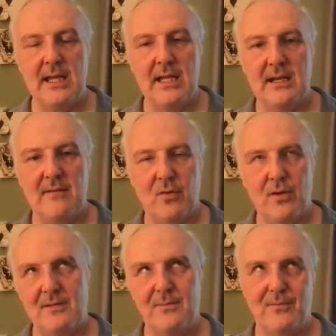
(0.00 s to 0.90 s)
And of
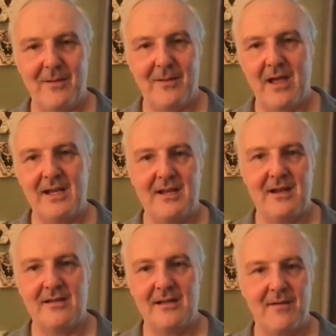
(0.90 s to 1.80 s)
course, Heidi and
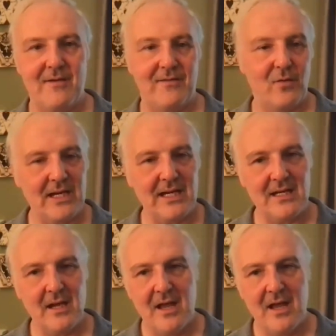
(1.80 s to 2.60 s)
I'd love of green.